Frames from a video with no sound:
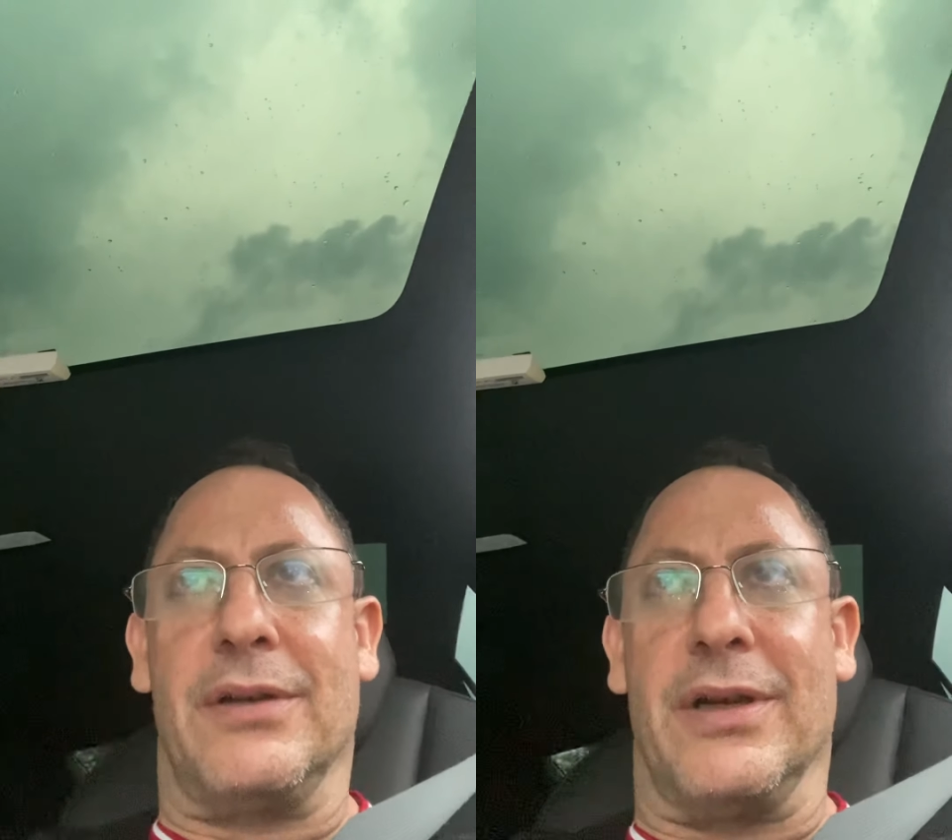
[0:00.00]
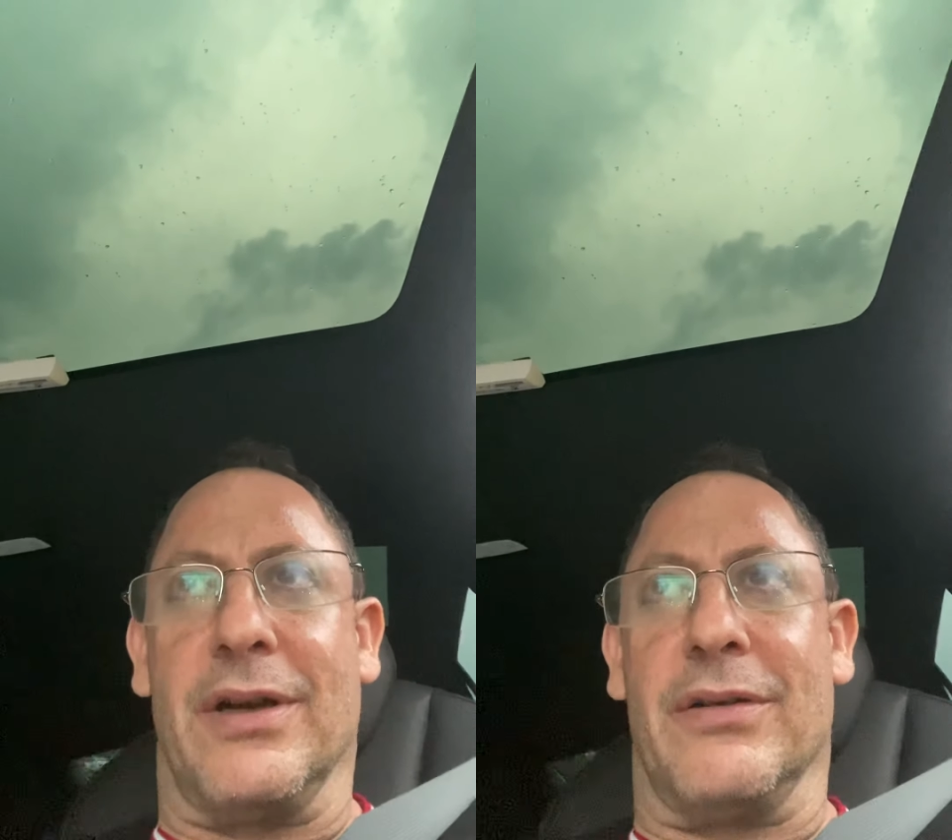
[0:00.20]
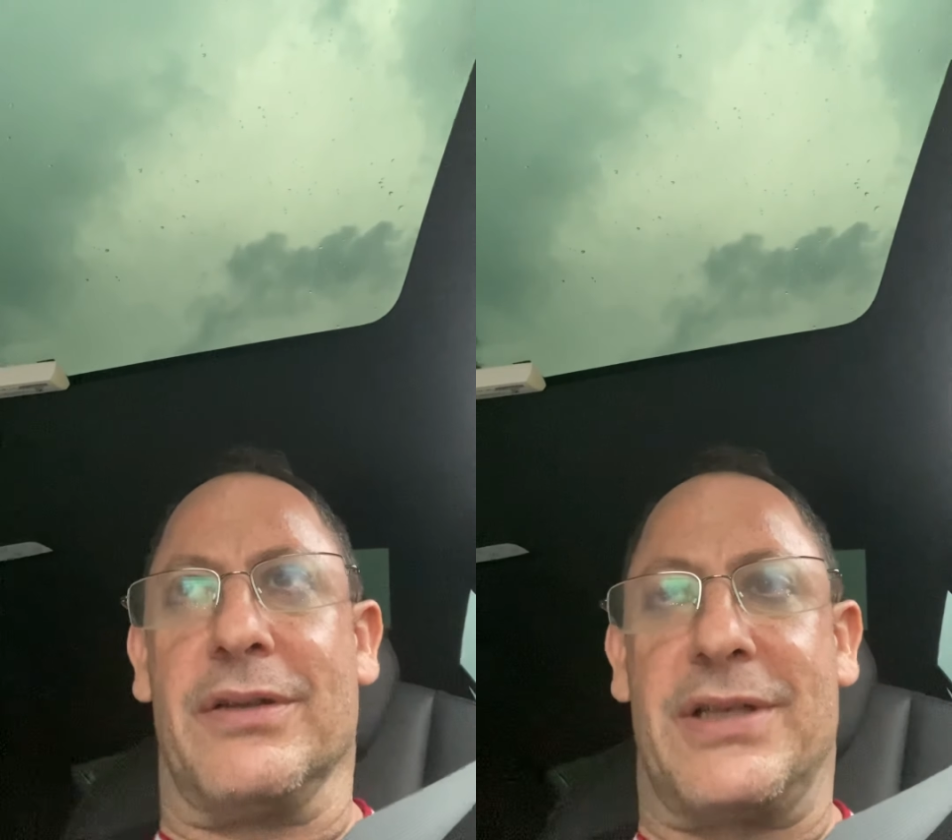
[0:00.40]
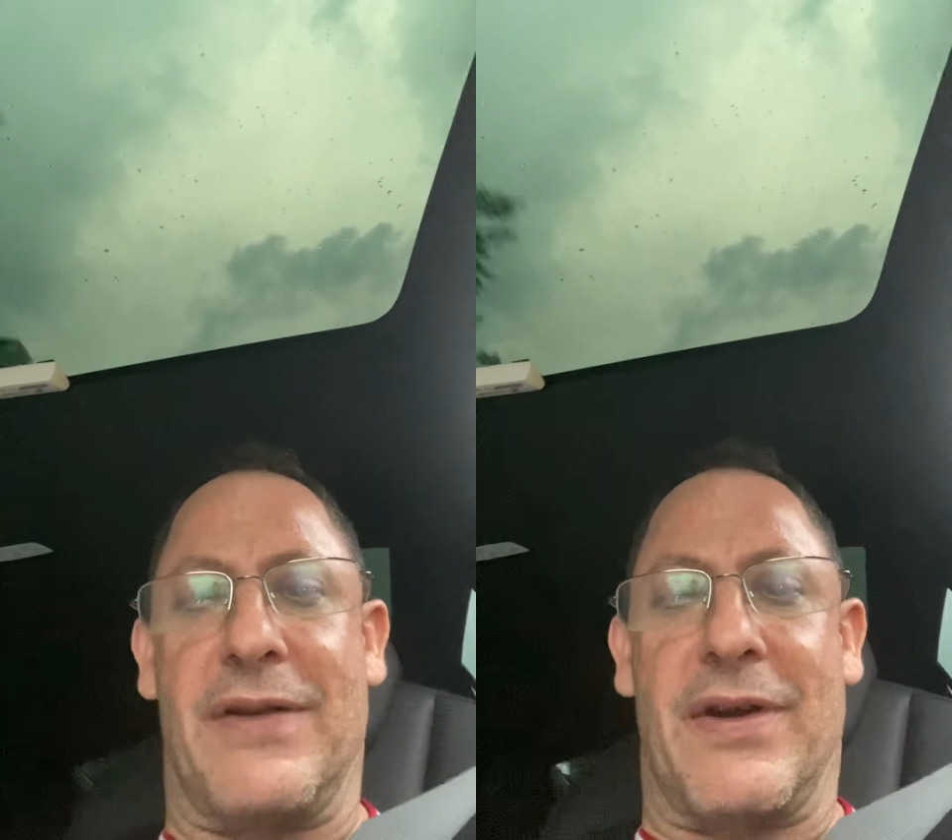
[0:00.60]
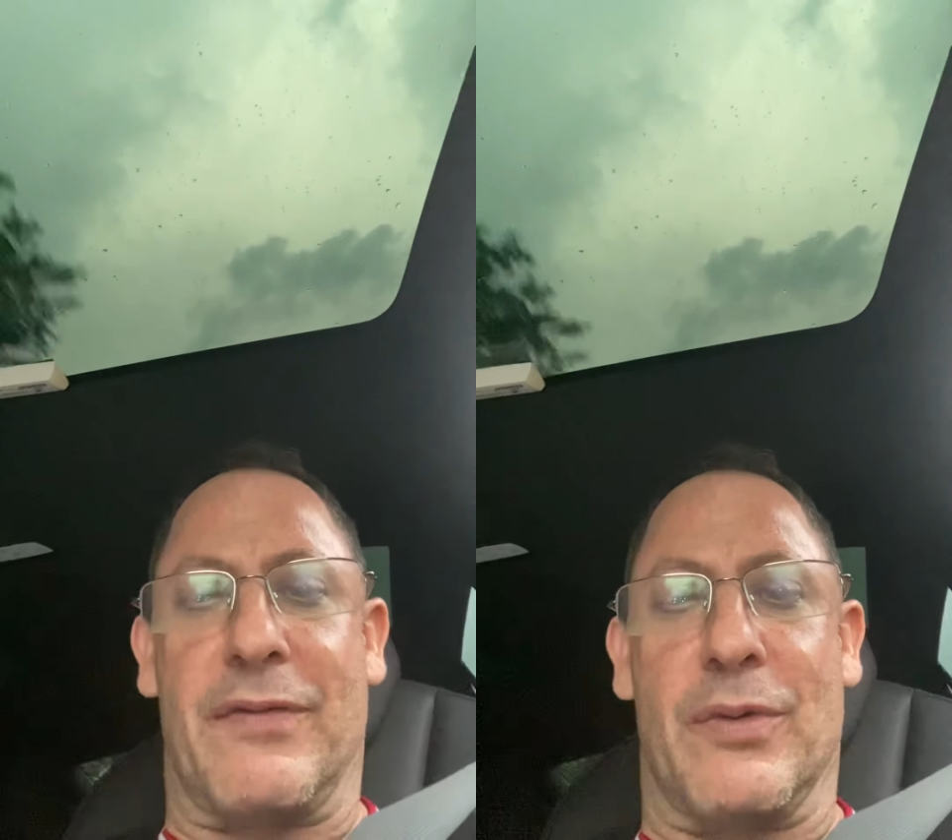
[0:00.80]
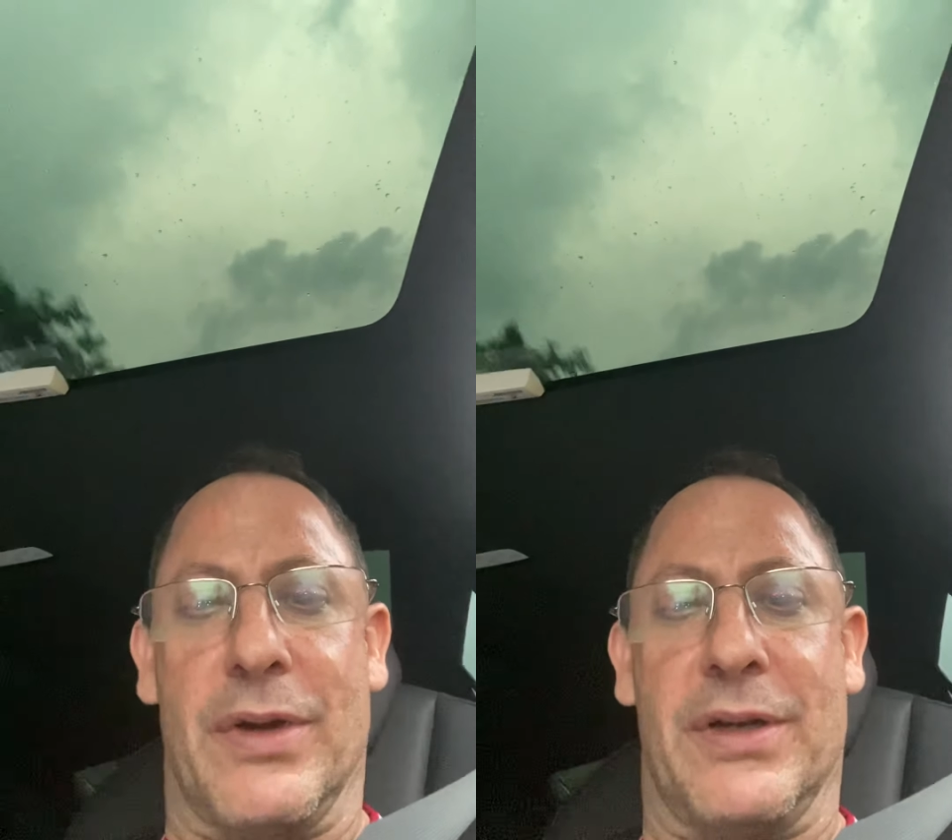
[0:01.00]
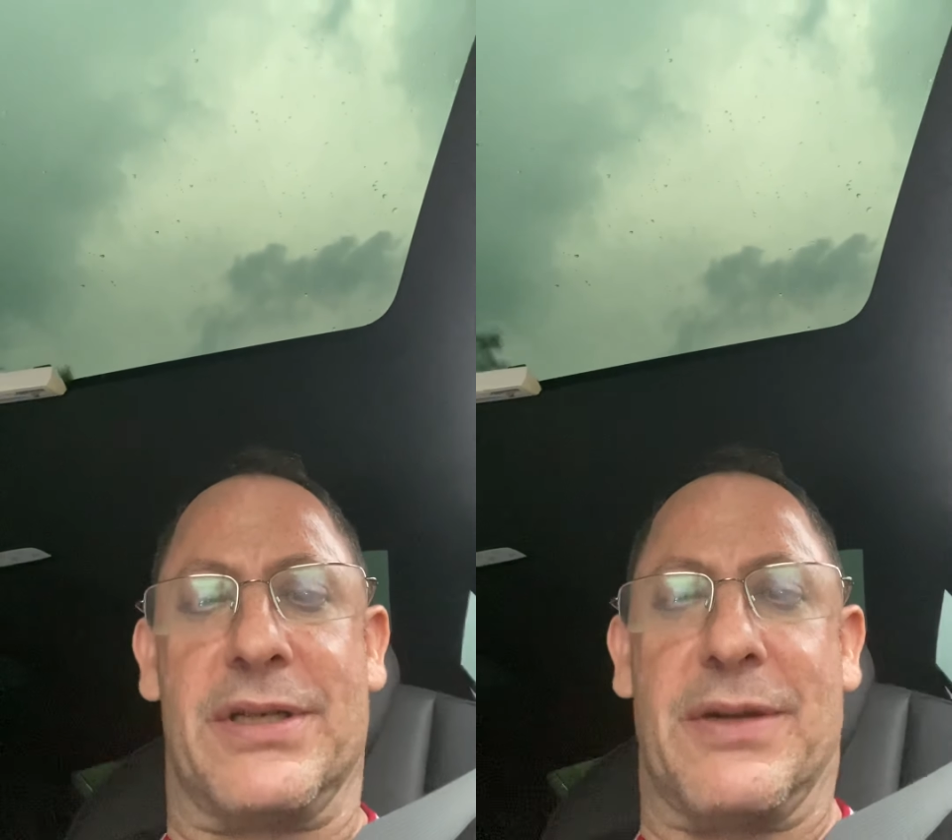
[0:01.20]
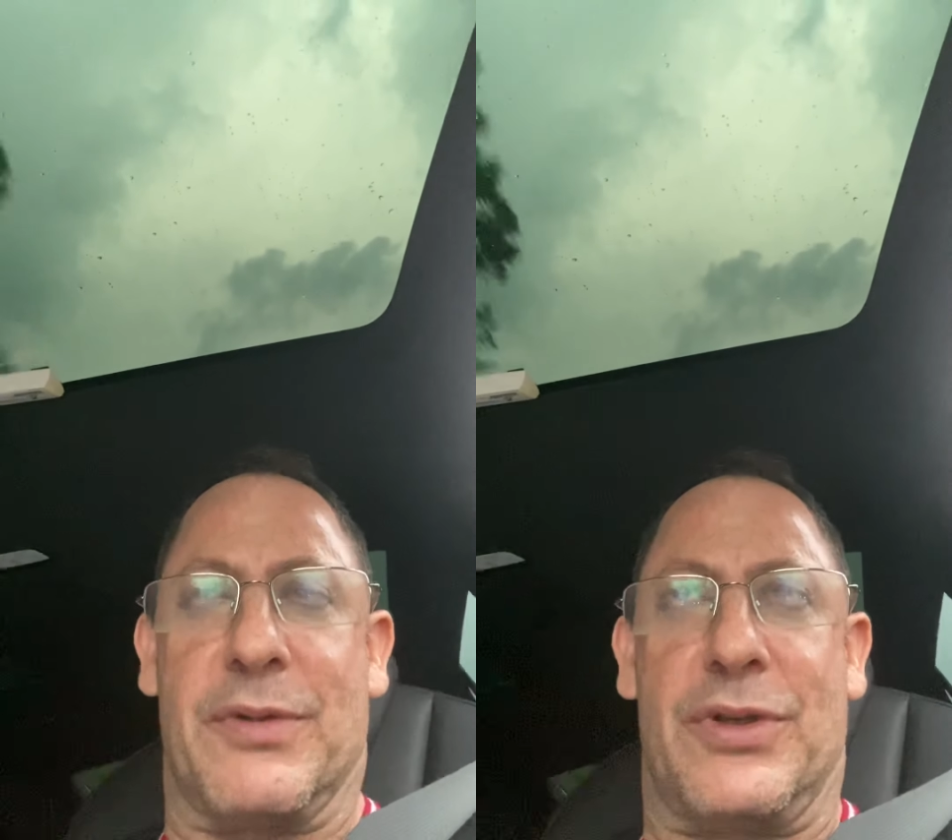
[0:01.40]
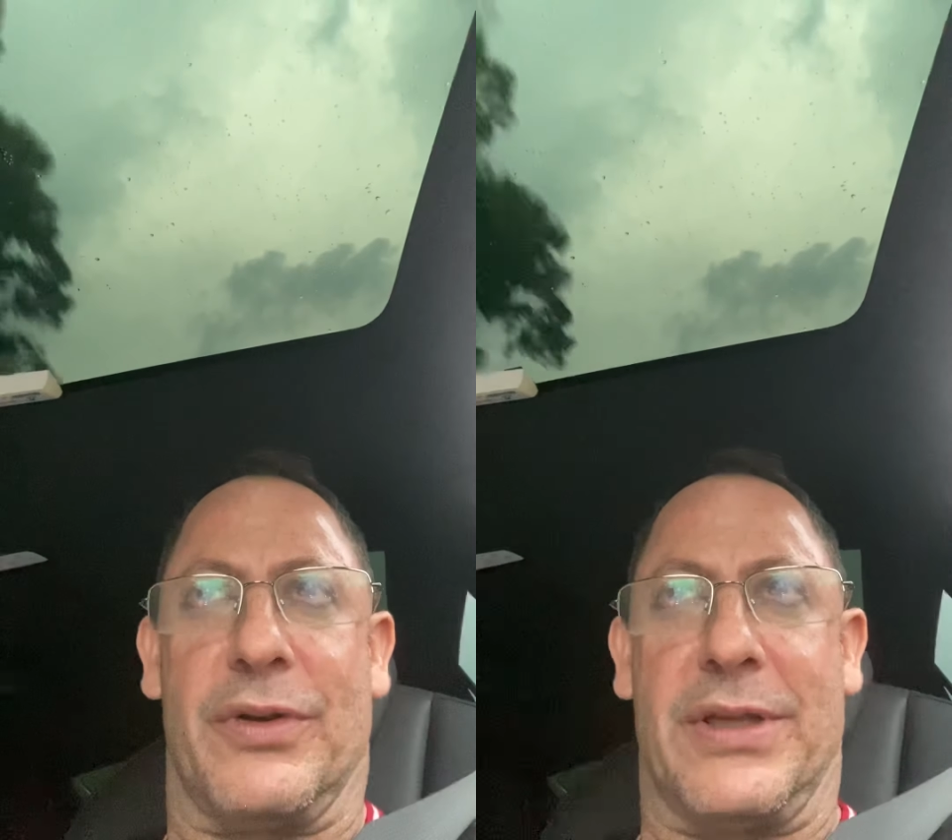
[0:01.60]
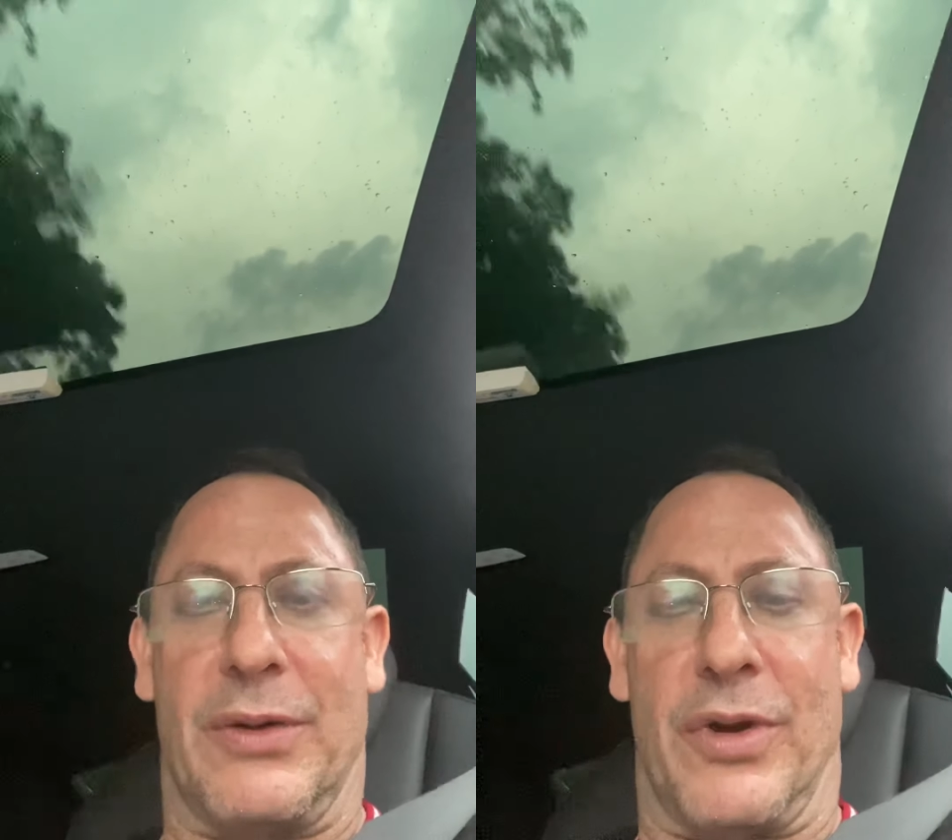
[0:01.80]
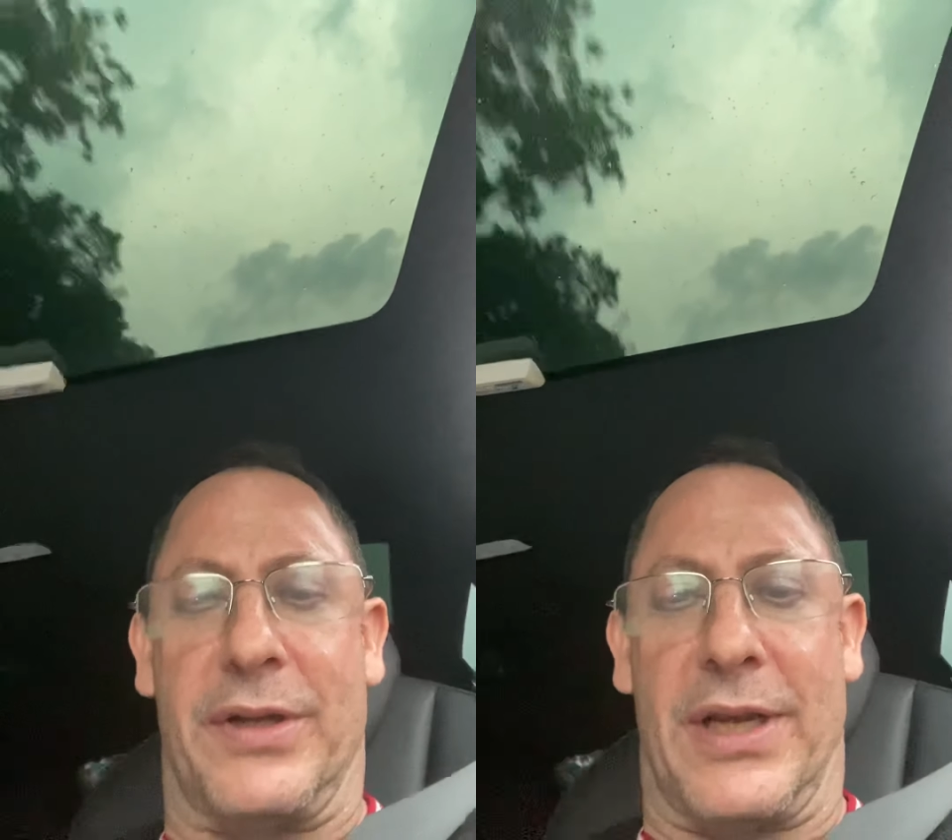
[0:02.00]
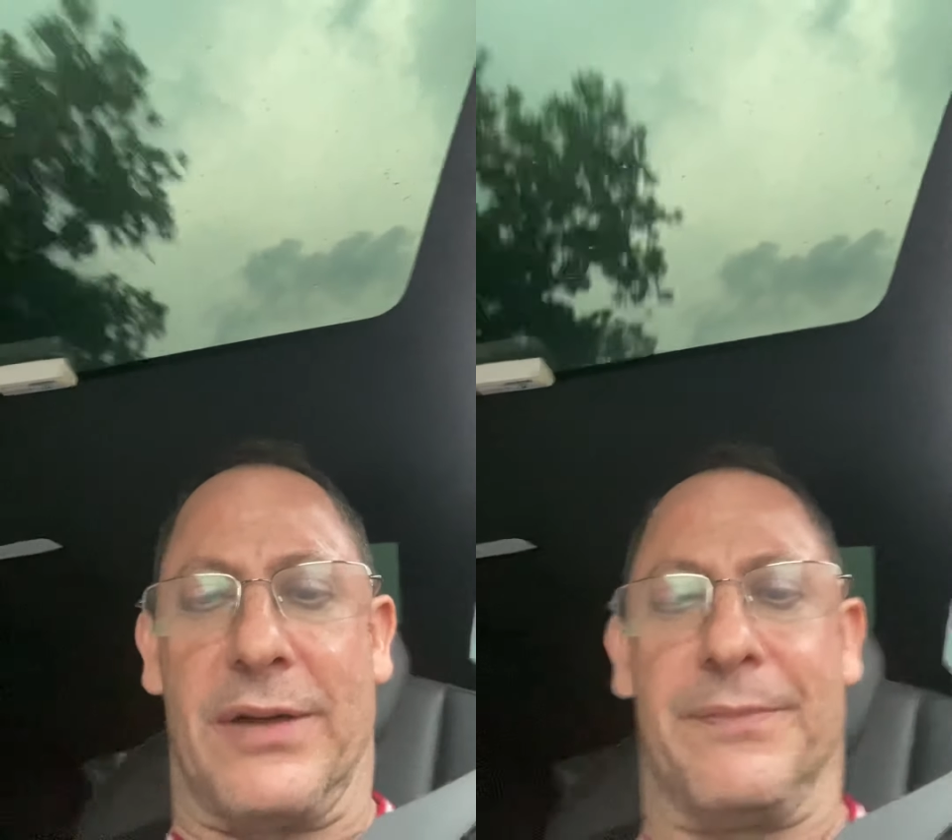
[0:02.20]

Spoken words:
You know, save everyone, except it's too late, they were all dead.